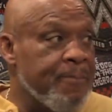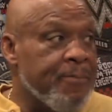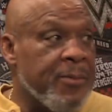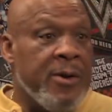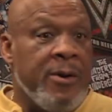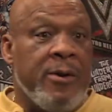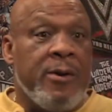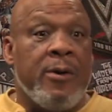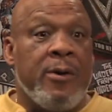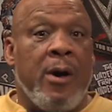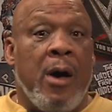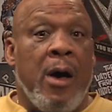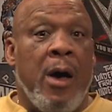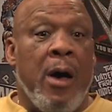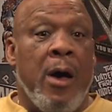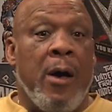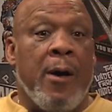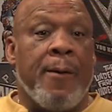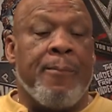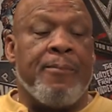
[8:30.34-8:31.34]

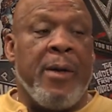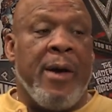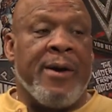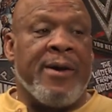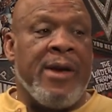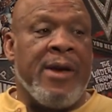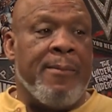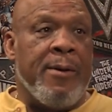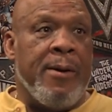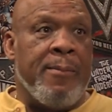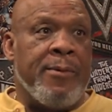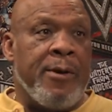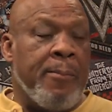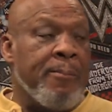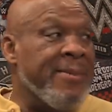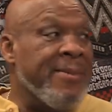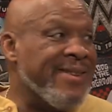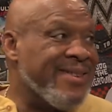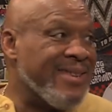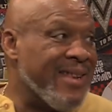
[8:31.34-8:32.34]
give it the
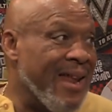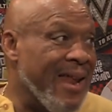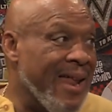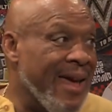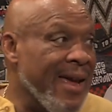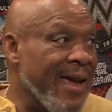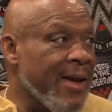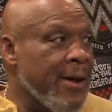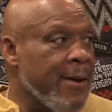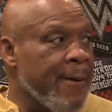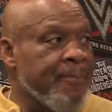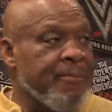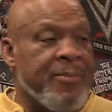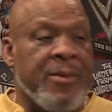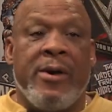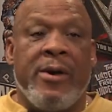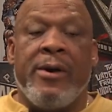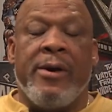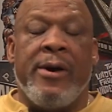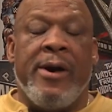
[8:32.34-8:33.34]
missing link
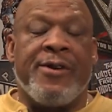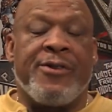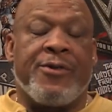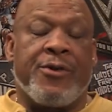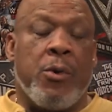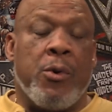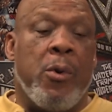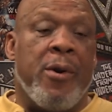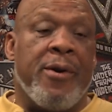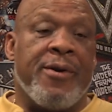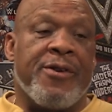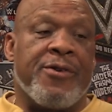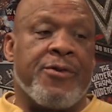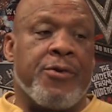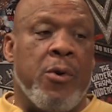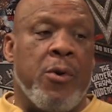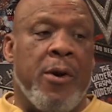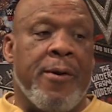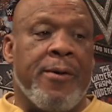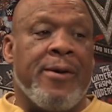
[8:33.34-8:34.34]
and so on and so
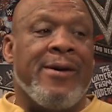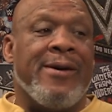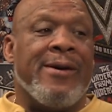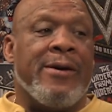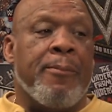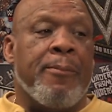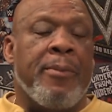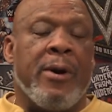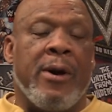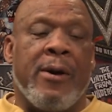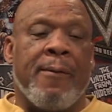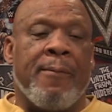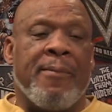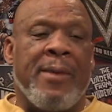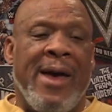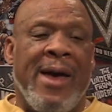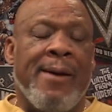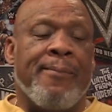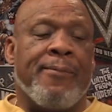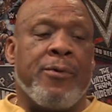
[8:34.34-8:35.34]
on, but
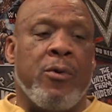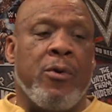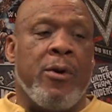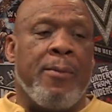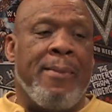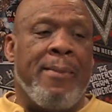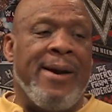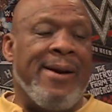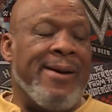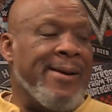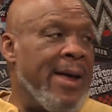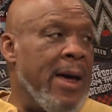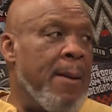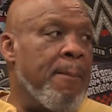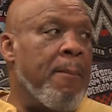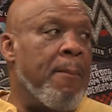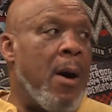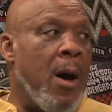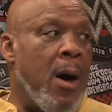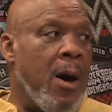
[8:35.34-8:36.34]
Abdullah made that
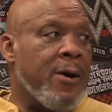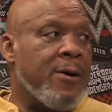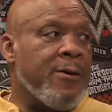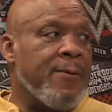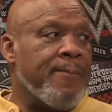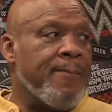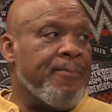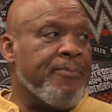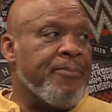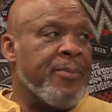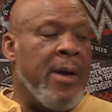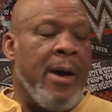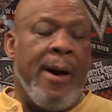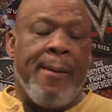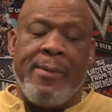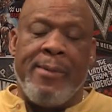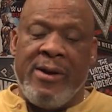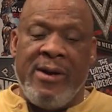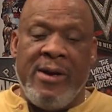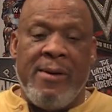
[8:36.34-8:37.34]
mark. I
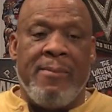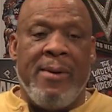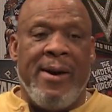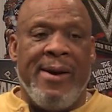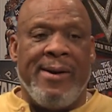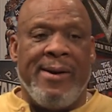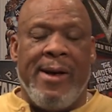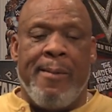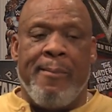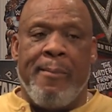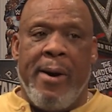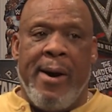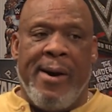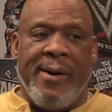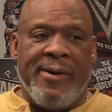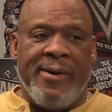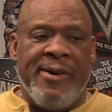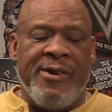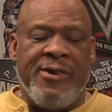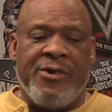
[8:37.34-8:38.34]
mean, he made that
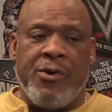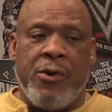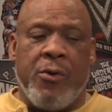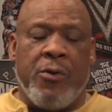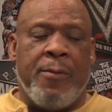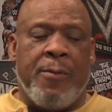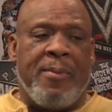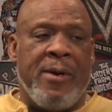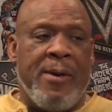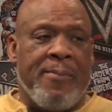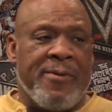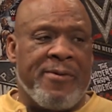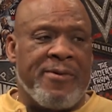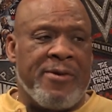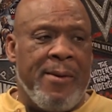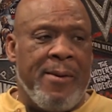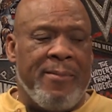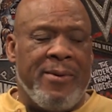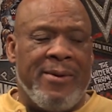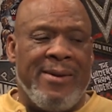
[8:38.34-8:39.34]
mark. He showed the people
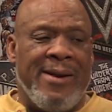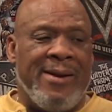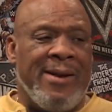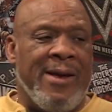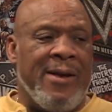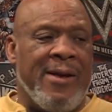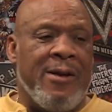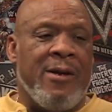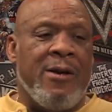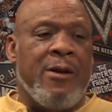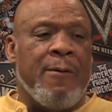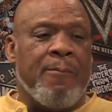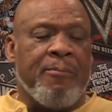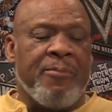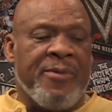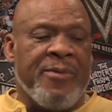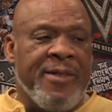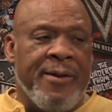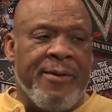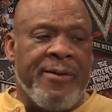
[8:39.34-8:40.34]
something that they
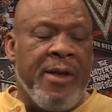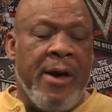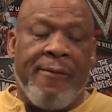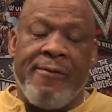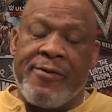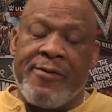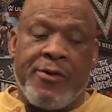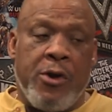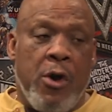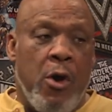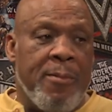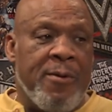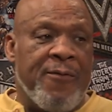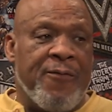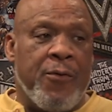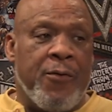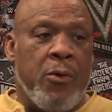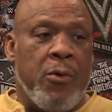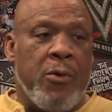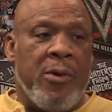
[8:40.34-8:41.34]
never saw
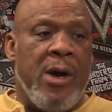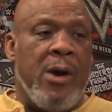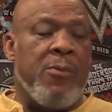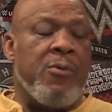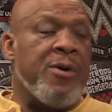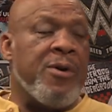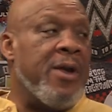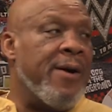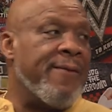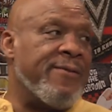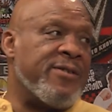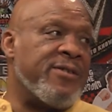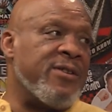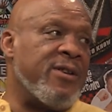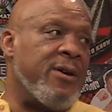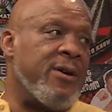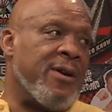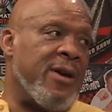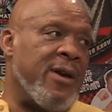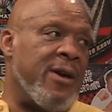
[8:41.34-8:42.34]
before and will never
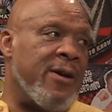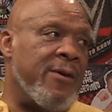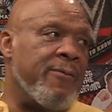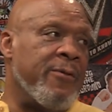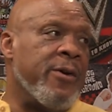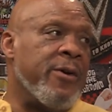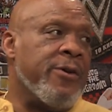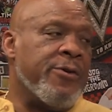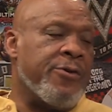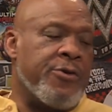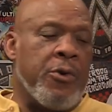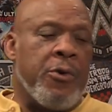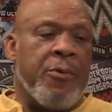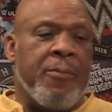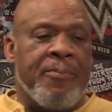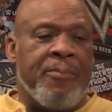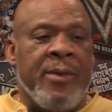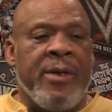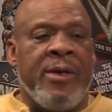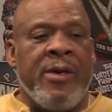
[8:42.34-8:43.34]
see again. So
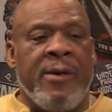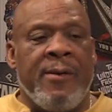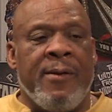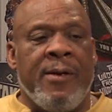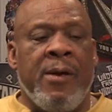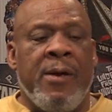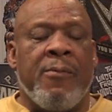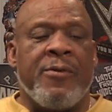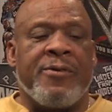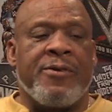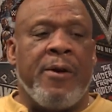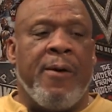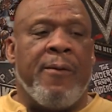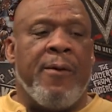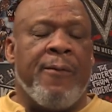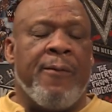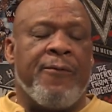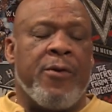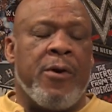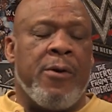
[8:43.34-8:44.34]
he was
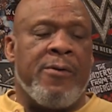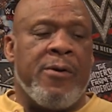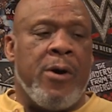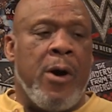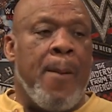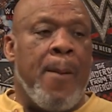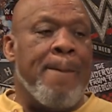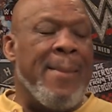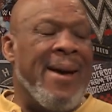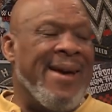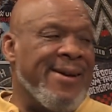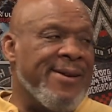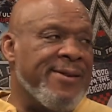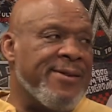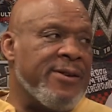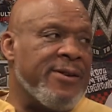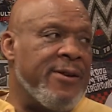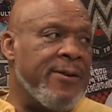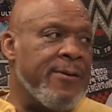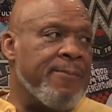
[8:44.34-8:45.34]
a very
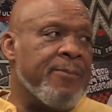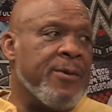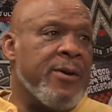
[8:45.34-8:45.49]
amazing